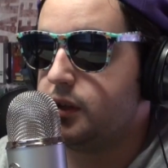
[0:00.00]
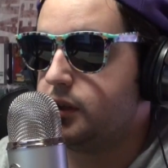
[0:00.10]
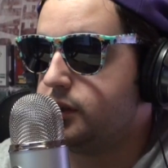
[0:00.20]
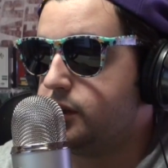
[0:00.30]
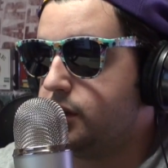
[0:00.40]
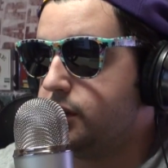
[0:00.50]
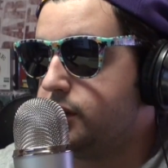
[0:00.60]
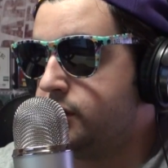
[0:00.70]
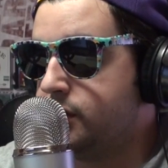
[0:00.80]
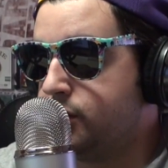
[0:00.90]
So
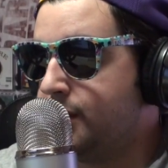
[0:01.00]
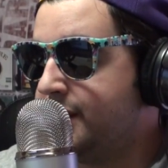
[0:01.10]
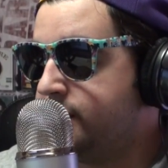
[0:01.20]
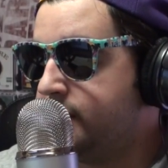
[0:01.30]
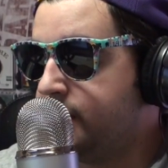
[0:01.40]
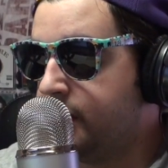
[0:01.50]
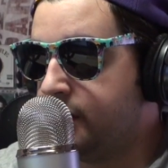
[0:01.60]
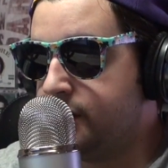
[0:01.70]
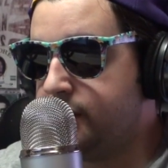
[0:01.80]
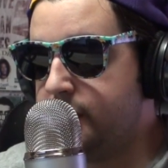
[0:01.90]
it's a crazy thought
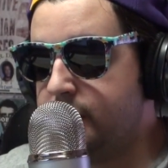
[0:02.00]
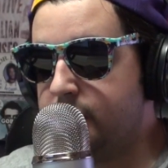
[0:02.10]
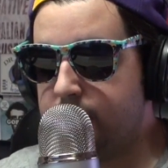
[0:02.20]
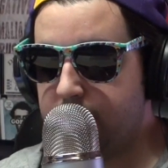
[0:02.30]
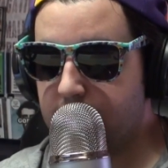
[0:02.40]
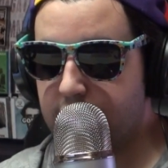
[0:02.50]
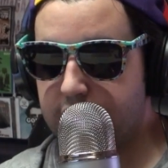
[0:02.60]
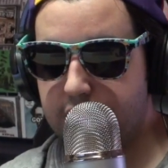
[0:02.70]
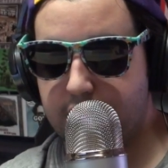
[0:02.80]
to think a thought.